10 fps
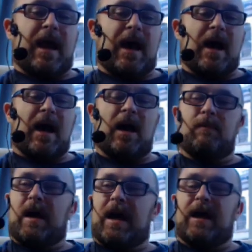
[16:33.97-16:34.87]
Uh,
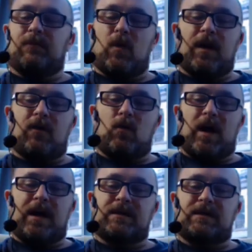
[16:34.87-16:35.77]
um, and one of the
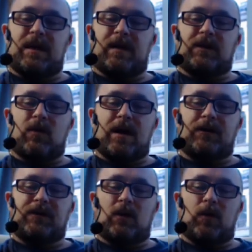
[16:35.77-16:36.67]
ways that they tried to
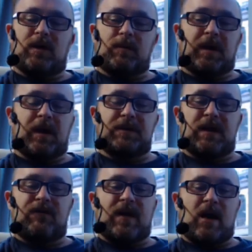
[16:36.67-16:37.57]
deal with it, because
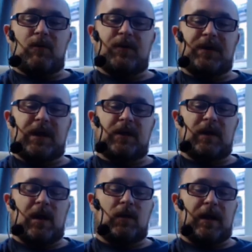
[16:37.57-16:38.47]
they found
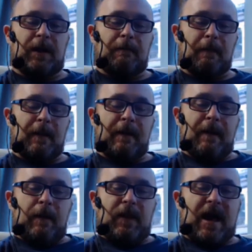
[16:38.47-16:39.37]
particularly
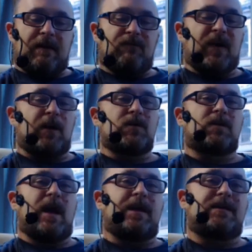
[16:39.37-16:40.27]
that figures
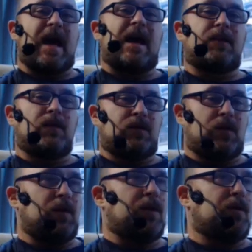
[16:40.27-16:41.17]
like sadhus
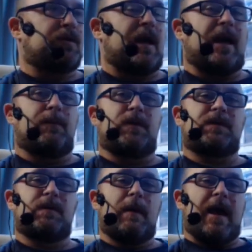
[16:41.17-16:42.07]
who use
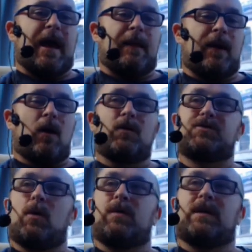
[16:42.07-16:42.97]
cannabis, and then
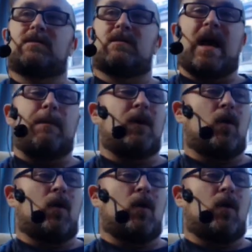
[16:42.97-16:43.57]
also the Islamic